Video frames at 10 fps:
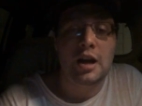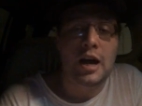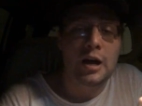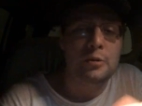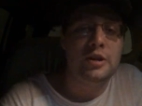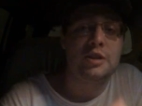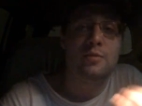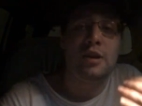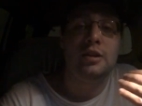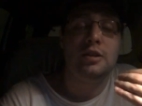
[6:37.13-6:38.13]
I'll
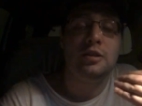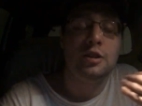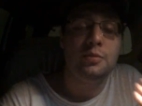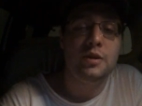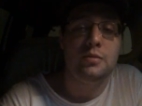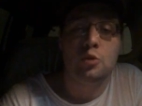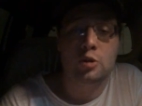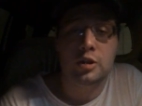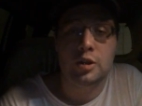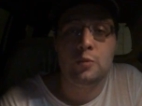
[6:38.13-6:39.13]
explain a little bit
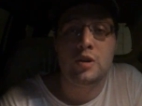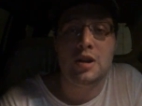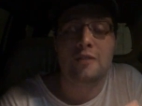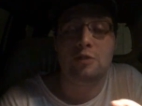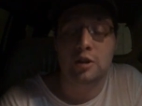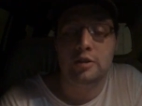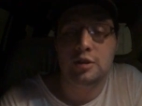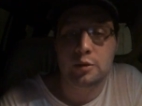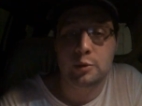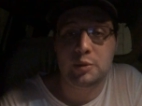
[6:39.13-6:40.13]
more when I've learned a
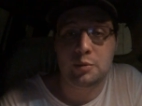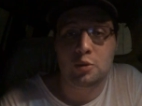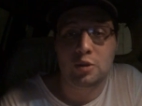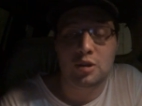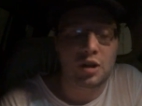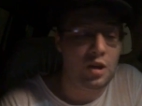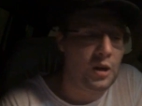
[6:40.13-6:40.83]
little bit more.